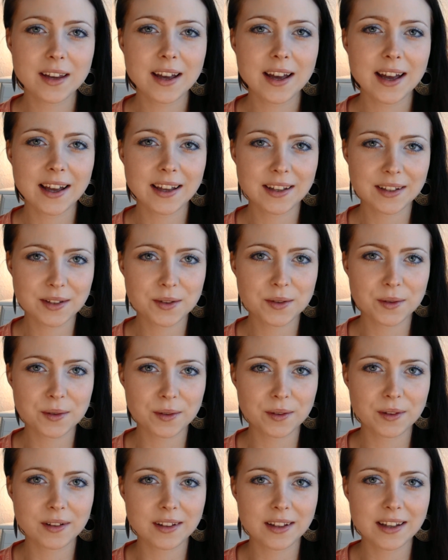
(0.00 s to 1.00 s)

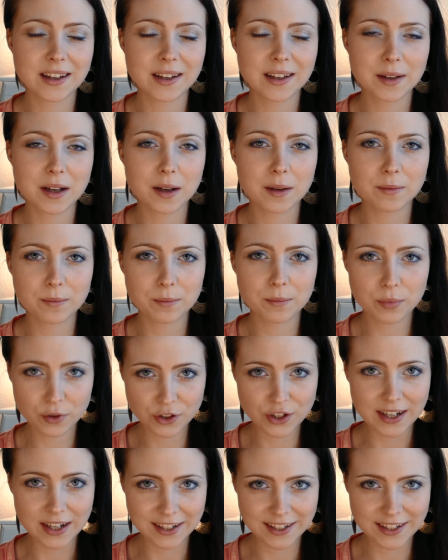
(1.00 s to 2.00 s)
astral
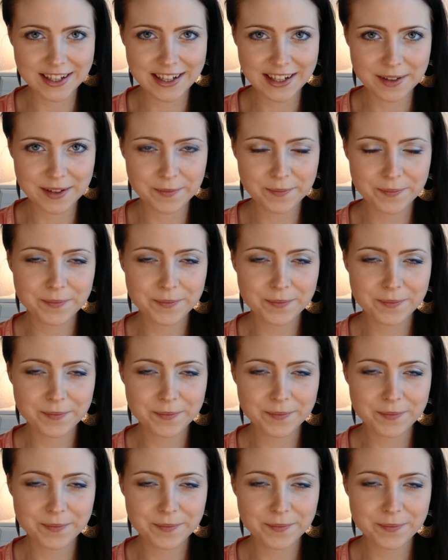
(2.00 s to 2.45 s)
projecting.